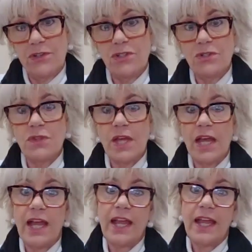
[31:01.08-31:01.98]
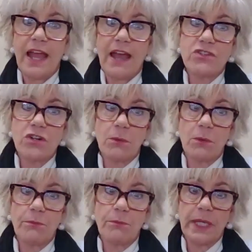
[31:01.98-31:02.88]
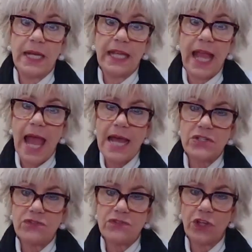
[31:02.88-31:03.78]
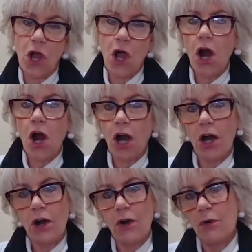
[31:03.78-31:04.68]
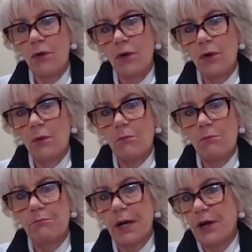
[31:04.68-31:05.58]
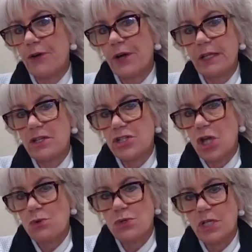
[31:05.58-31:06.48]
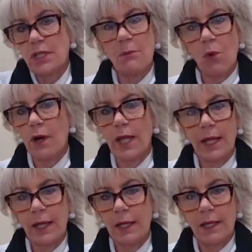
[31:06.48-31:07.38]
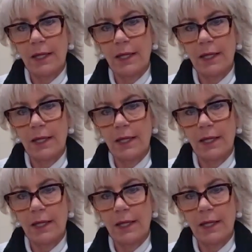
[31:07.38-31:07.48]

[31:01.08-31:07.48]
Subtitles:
Do they have trouble getting gas for the car, buttering the toast in the morning?